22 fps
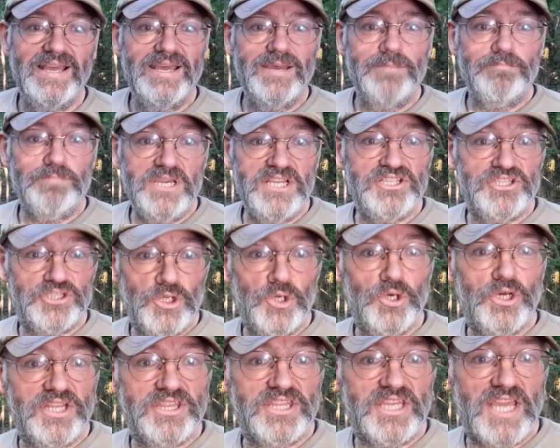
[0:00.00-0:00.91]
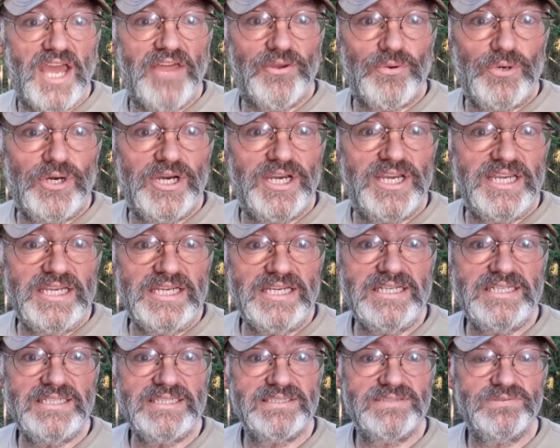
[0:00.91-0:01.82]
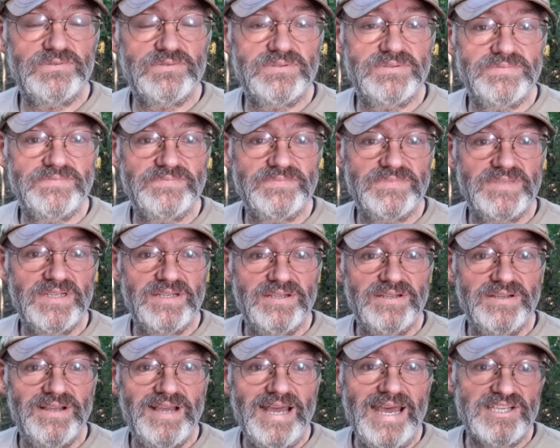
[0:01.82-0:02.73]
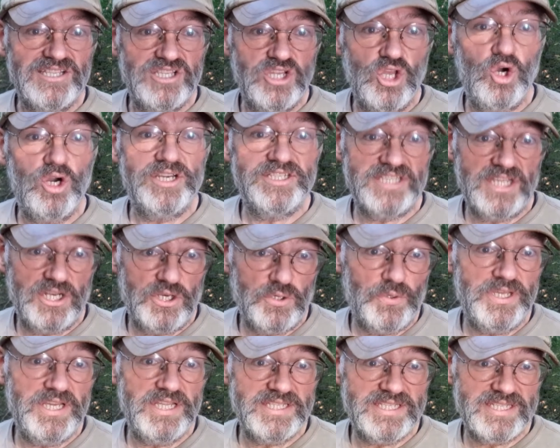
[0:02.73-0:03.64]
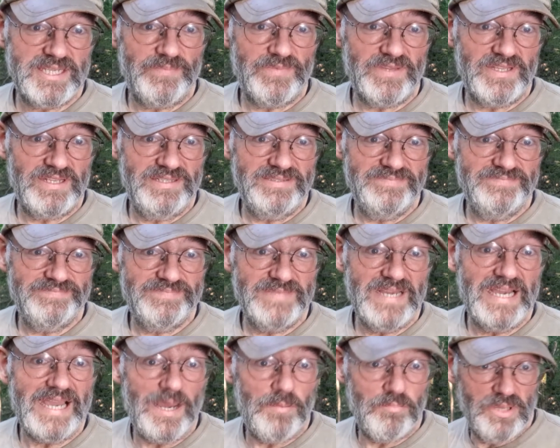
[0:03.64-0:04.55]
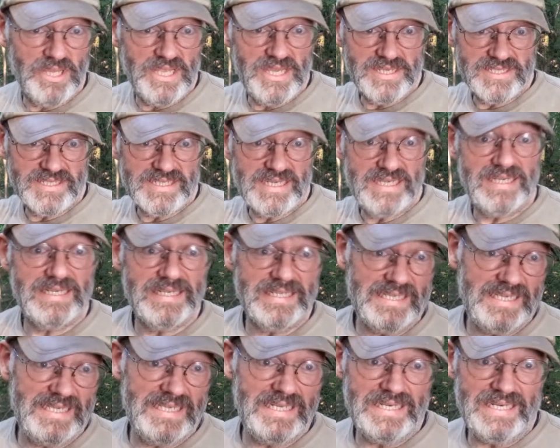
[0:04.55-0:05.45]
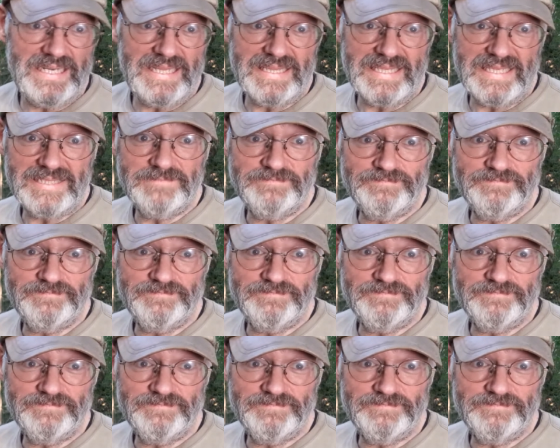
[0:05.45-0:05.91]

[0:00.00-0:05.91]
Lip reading: beats doing it the other way. As long as I don't hit something. I got blessed. I didn't hit anything.